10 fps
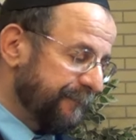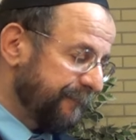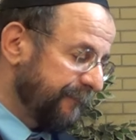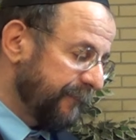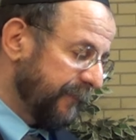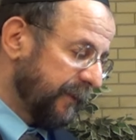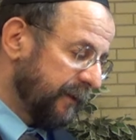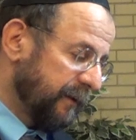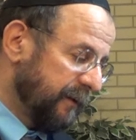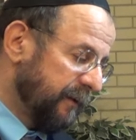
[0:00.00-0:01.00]

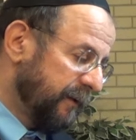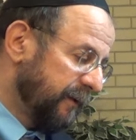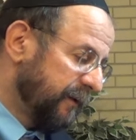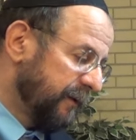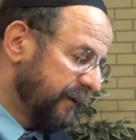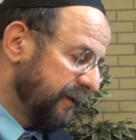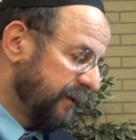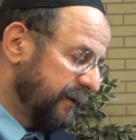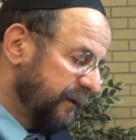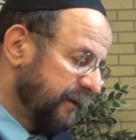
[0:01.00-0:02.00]

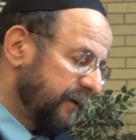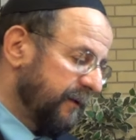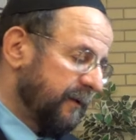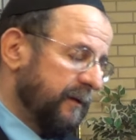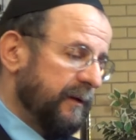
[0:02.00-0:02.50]
Nothing is said.